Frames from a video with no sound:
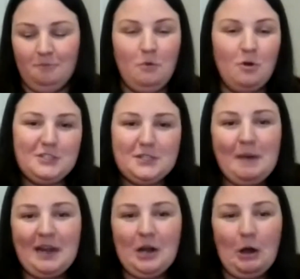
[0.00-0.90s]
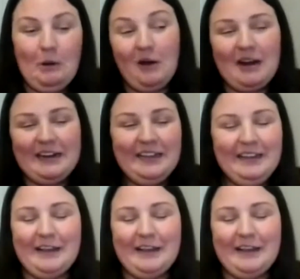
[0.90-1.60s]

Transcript: most of them I know already.